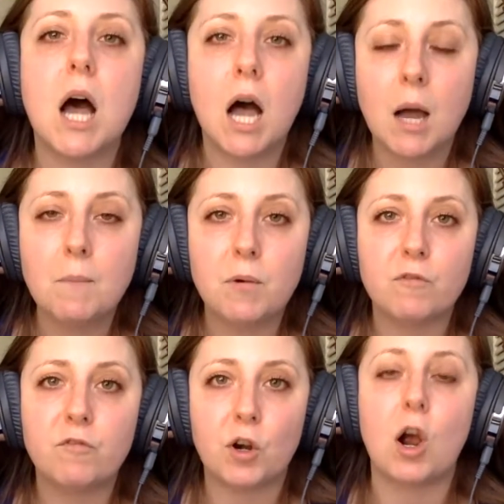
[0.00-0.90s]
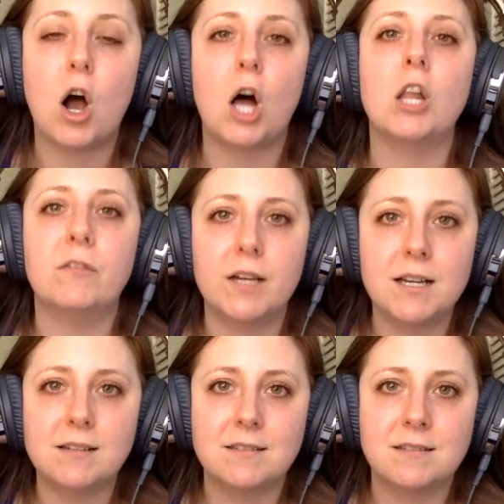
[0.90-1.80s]
up for all of
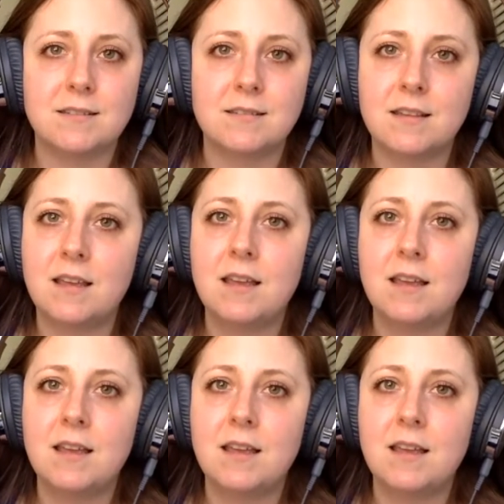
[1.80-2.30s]
us.